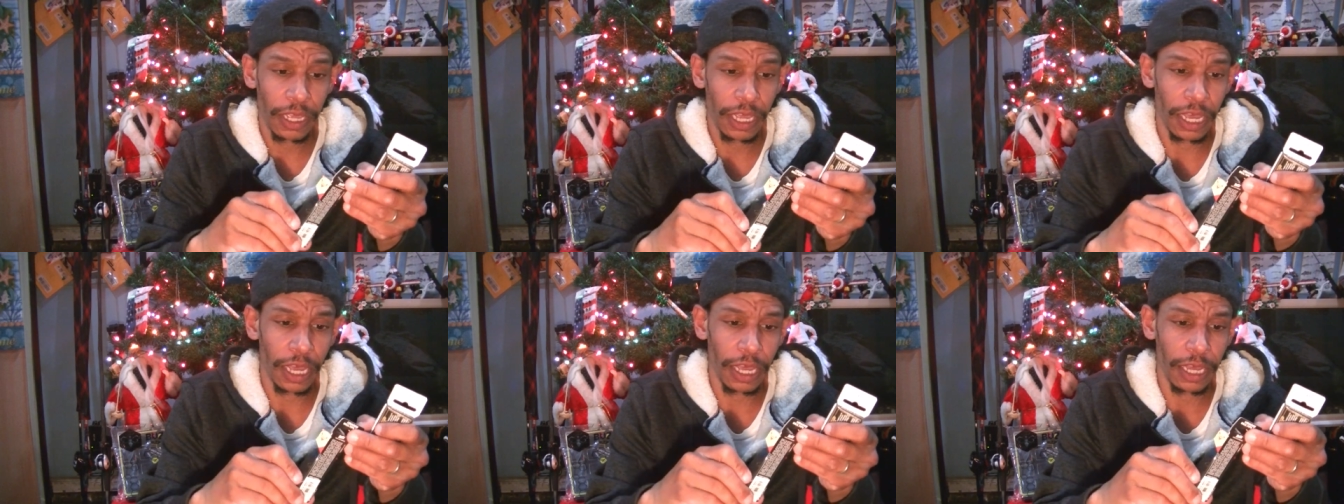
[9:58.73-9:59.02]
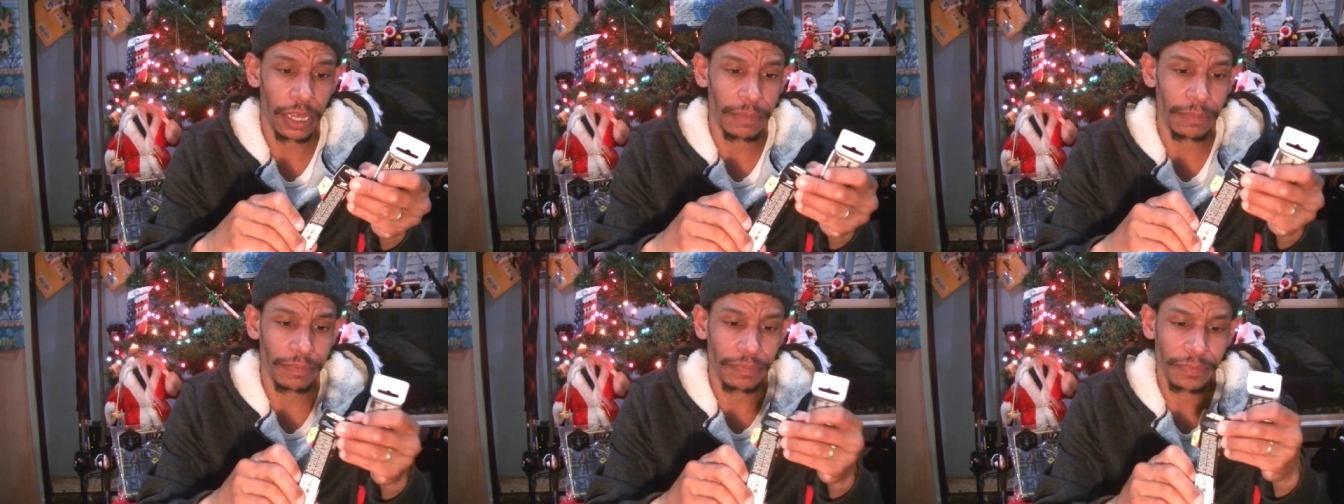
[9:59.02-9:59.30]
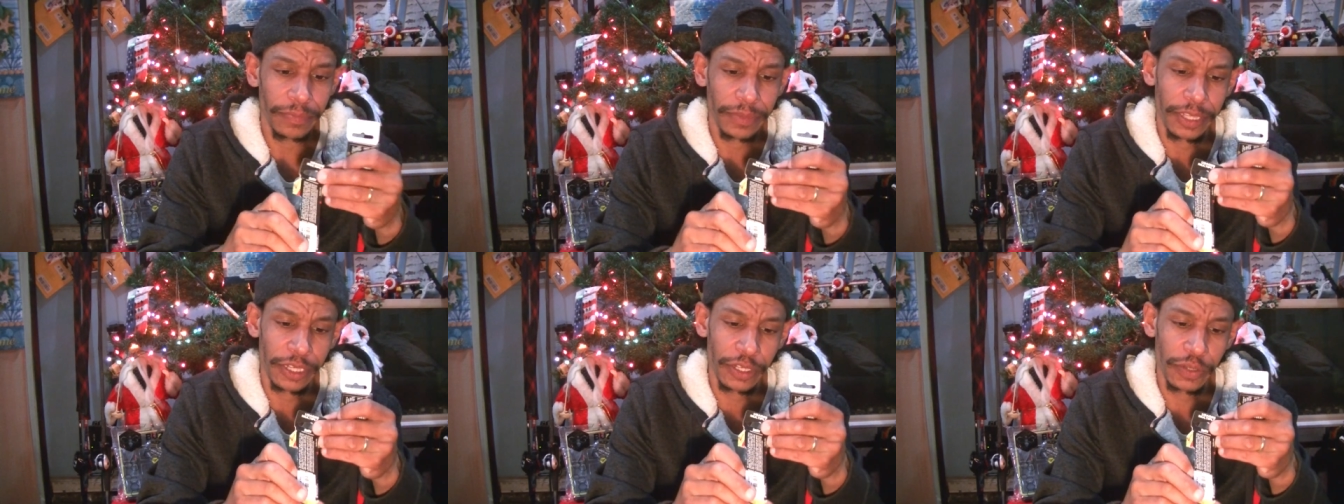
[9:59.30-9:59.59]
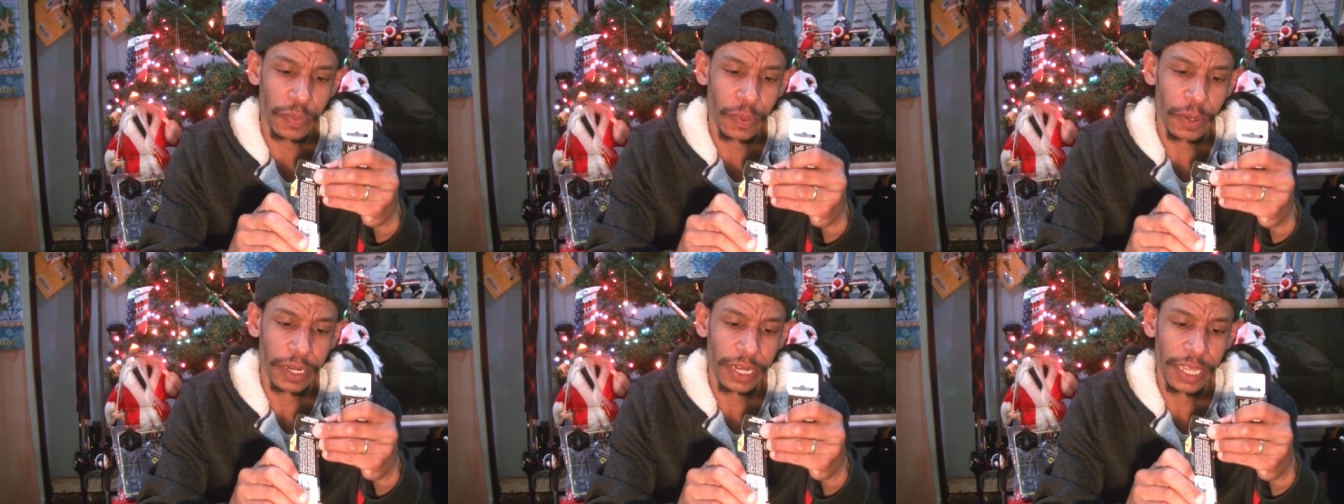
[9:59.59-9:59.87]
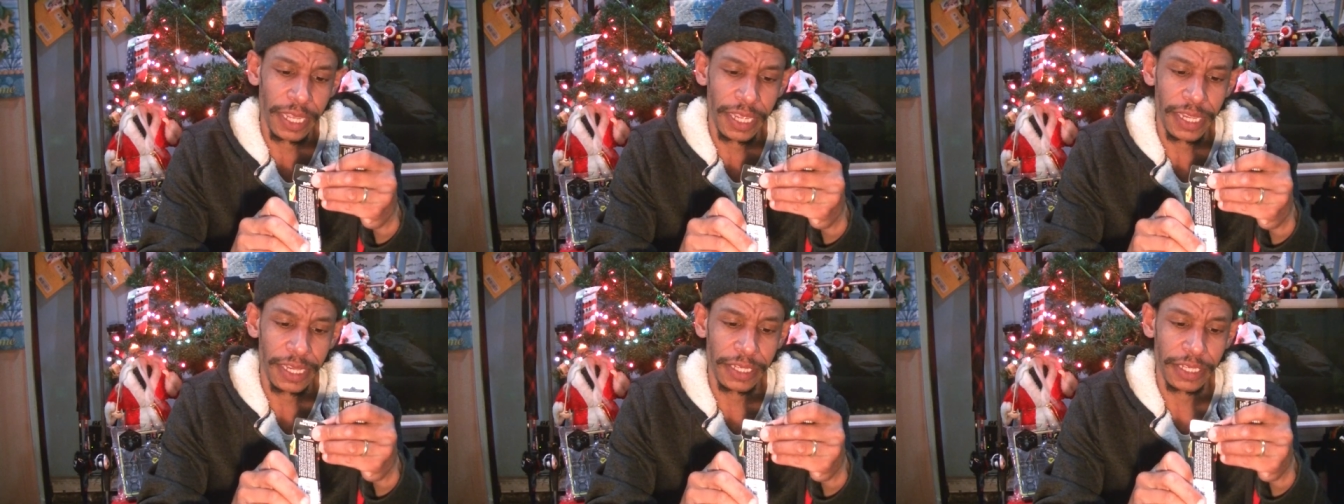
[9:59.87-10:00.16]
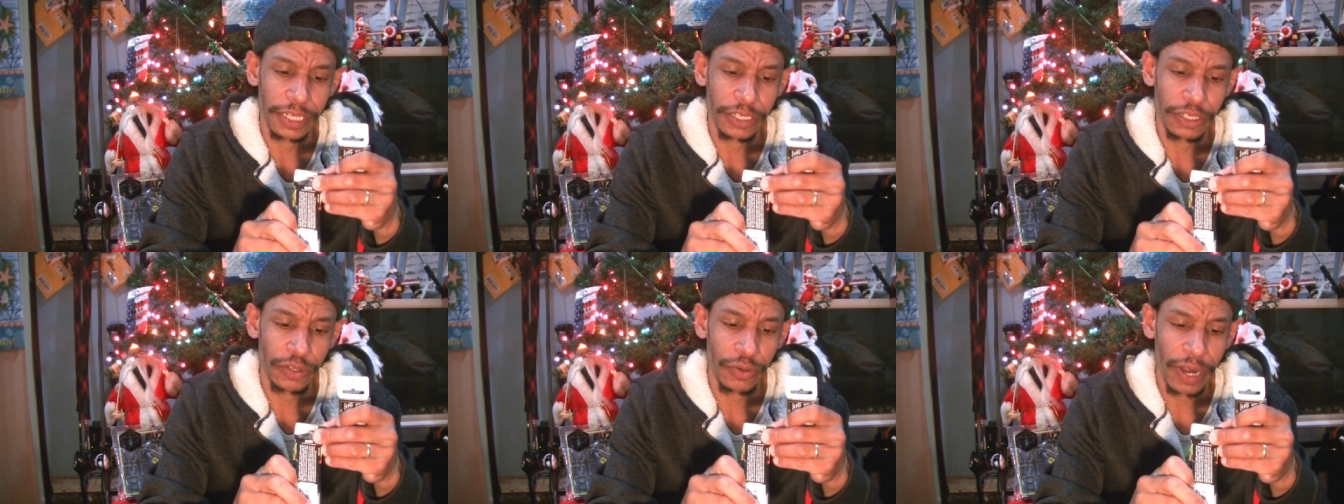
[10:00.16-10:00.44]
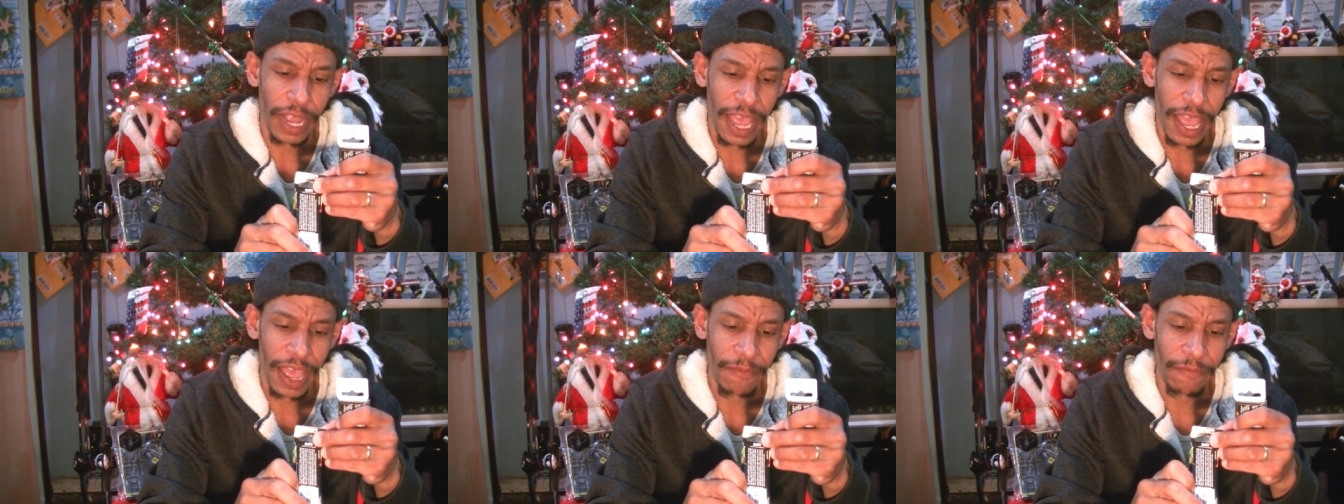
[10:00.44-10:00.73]
Um, this one is a two
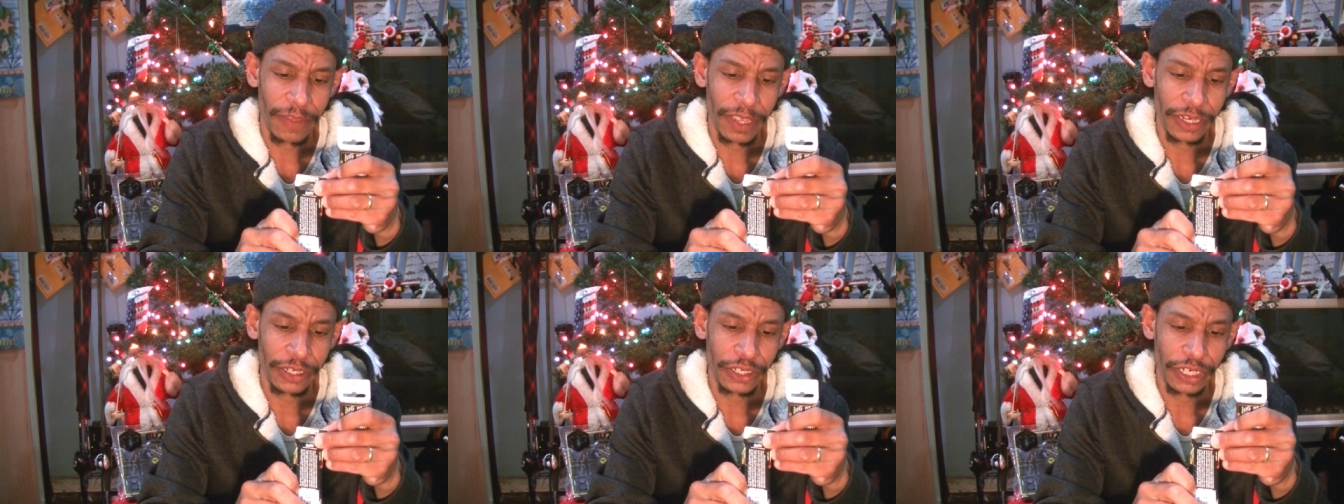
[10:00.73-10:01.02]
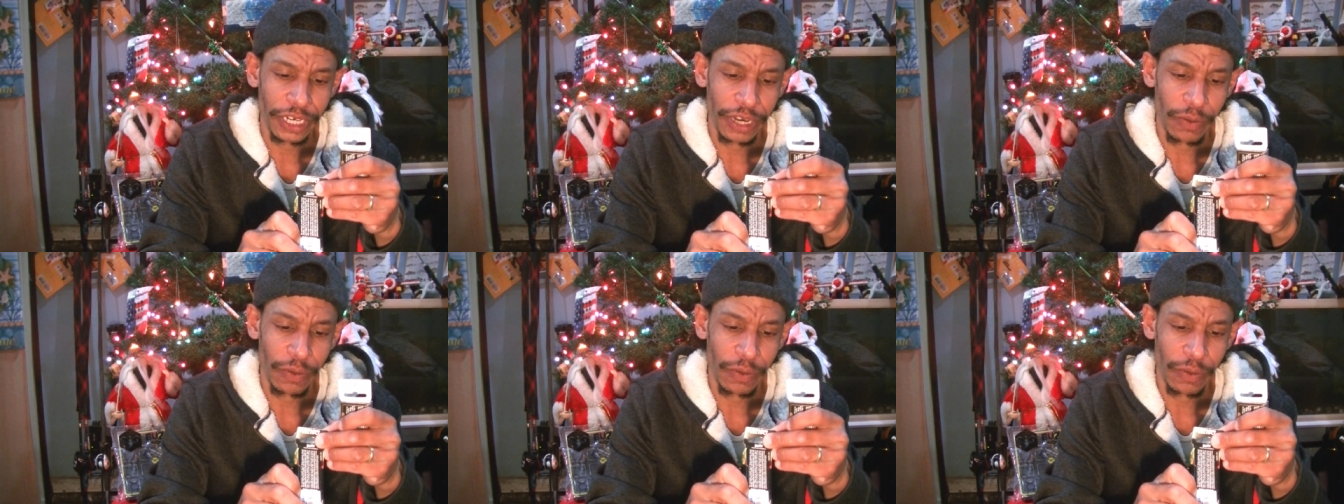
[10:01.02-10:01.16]
and a half inch.